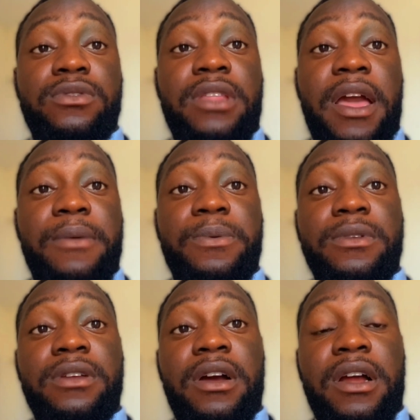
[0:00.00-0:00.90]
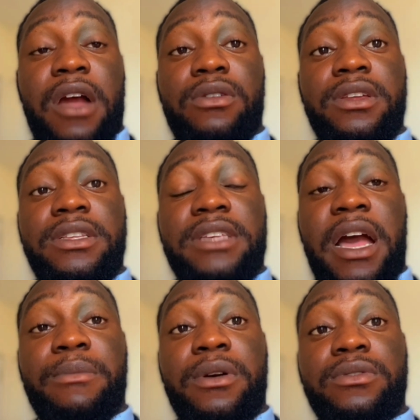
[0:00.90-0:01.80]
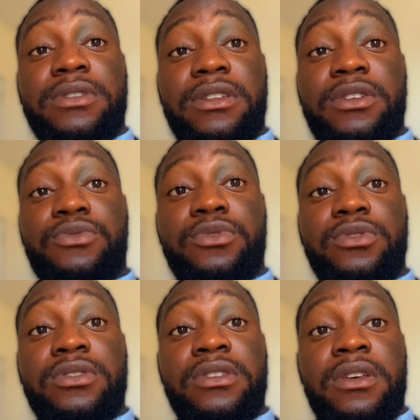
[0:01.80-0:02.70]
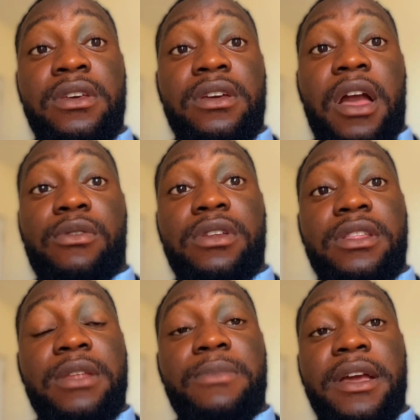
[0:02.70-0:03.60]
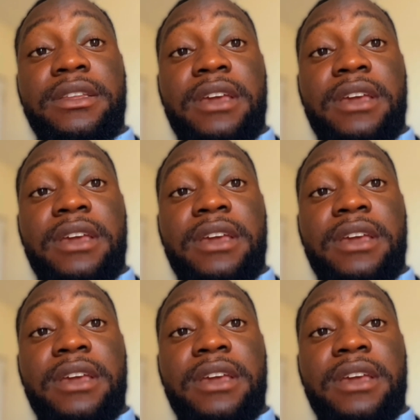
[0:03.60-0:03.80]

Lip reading: type calculate this amount in euros calculated by the